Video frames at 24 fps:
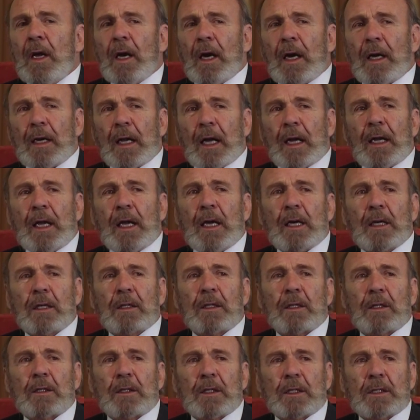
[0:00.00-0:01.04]
And I heard
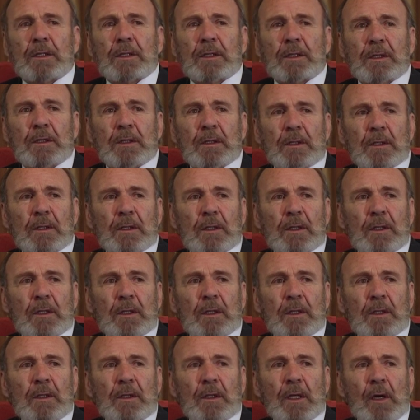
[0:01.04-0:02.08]
that this
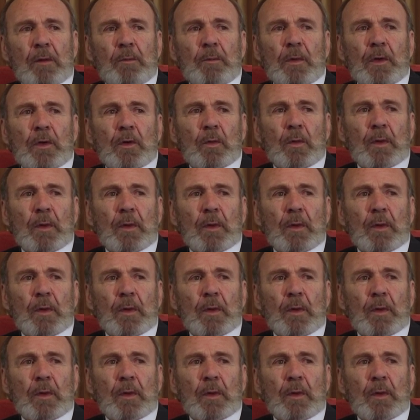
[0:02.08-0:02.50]
number